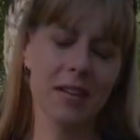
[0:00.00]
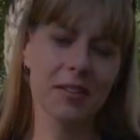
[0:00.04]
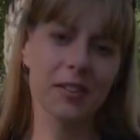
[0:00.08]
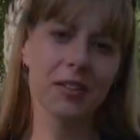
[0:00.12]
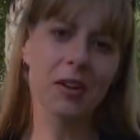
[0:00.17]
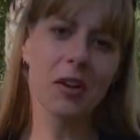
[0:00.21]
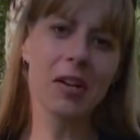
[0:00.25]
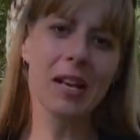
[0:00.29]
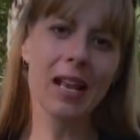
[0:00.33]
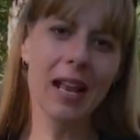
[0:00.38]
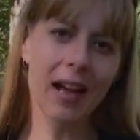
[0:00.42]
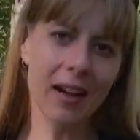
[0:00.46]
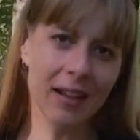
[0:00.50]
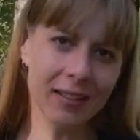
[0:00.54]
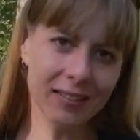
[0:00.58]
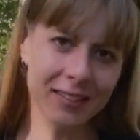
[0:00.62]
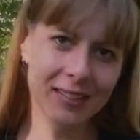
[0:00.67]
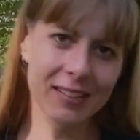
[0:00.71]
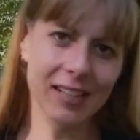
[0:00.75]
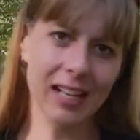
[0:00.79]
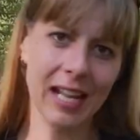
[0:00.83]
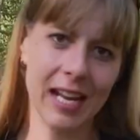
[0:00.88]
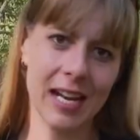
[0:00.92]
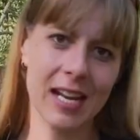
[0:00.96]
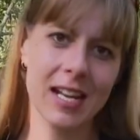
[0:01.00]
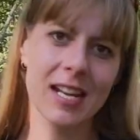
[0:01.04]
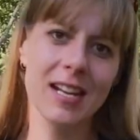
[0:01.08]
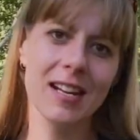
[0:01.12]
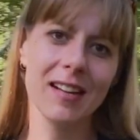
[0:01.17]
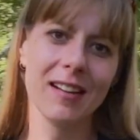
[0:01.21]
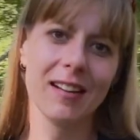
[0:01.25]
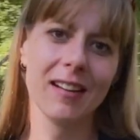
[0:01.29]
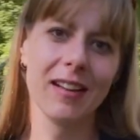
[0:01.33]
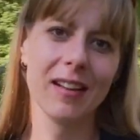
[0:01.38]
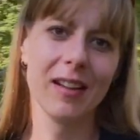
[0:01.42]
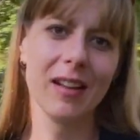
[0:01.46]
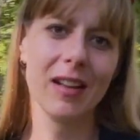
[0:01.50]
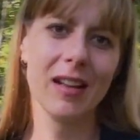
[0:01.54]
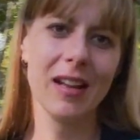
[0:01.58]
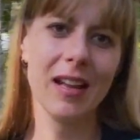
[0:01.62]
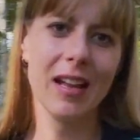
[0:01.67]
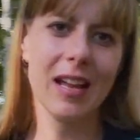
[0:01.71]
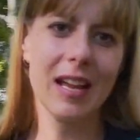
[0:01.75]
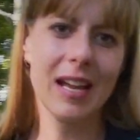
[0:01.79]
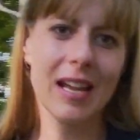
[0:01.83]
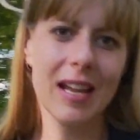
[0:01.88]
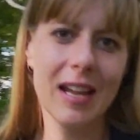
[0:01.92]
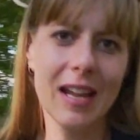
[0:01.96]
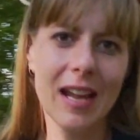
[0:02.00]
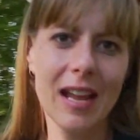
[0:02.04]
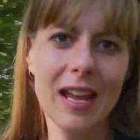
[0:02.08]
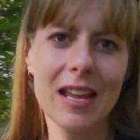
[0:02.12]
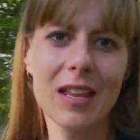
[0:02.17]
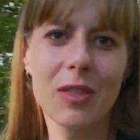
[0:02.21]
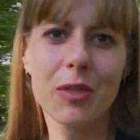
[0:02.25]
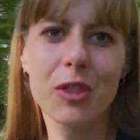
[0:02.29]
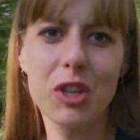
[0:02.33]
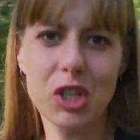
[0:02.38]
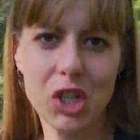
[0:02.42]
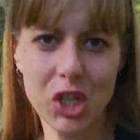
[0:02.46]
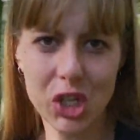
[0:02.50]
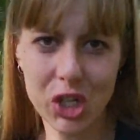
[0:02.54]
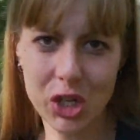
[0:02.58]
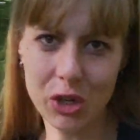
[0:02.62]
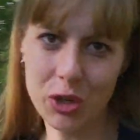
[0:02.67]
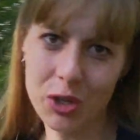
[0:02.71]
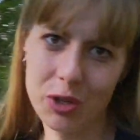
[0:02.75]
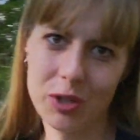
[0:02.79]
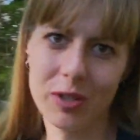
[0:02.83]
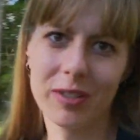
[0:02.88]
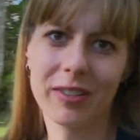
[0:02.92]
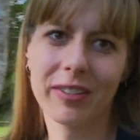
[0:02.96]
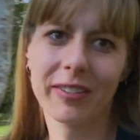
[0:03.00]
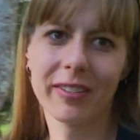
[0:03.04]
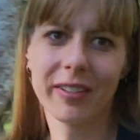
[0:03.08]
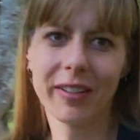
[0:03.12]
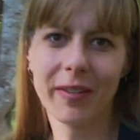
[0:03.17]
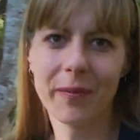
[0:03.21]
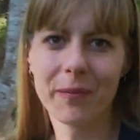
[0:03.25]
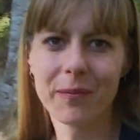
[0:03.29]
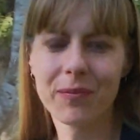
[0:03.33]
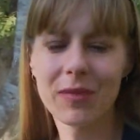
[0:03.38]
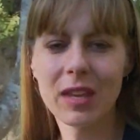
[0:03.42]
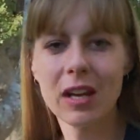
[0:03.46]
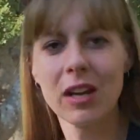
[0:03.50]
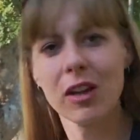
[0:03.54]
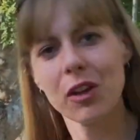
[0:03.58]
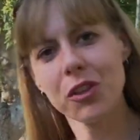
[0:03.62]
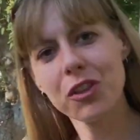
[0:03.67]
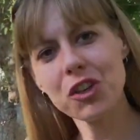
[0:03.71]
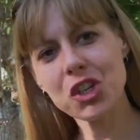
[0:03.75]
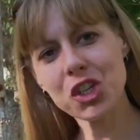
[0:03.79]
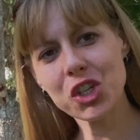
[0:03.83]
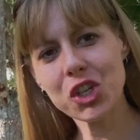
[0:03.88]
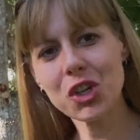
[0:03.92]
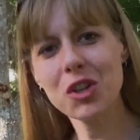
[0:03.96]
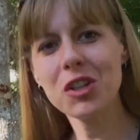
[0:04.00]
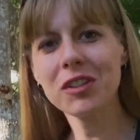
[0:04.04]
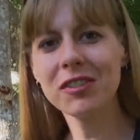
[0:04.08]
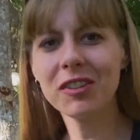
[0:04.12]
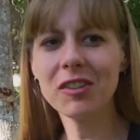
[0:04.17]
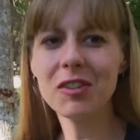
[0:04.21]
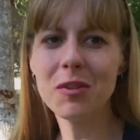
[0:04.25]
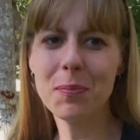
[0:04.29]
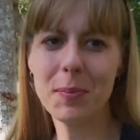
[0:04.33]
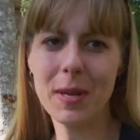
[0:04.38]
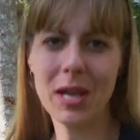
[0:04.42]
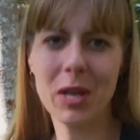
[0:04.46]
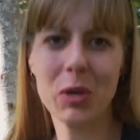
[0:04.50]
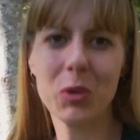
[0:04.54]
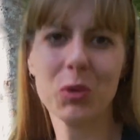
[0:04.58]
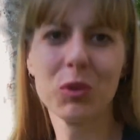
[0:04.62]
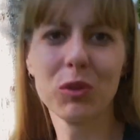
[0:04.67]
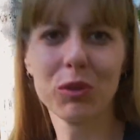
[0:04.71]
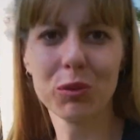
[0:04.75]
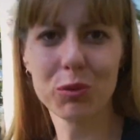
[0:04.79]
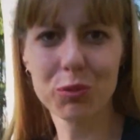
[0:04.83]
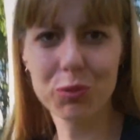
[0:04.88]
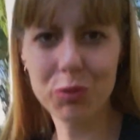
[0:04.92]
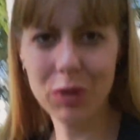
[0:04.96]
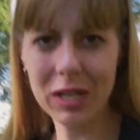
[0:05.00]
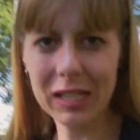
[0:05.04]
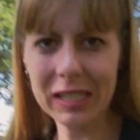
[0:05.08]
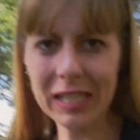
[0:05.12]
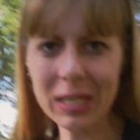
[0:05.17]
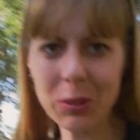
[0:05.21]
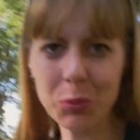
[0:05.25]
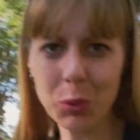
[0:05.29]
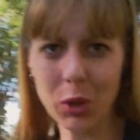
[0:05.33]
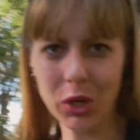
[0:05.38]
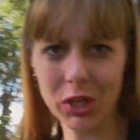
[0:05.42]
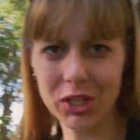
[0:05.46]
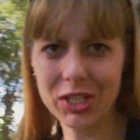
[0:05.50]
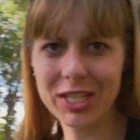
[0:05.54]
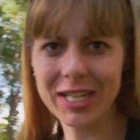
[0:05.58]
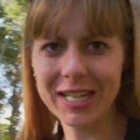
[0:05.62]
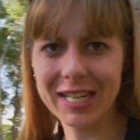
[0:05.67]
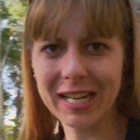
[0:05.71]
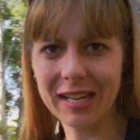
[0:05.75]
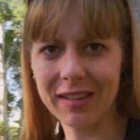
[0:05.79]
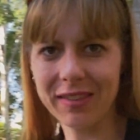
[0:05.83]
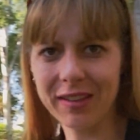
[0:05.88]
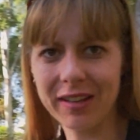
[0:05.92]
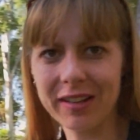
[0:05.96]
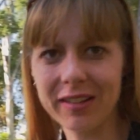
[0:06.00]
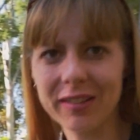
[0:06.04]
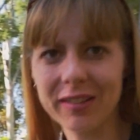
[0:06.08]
So lastly, the shoes. The shoes and the pedals really work together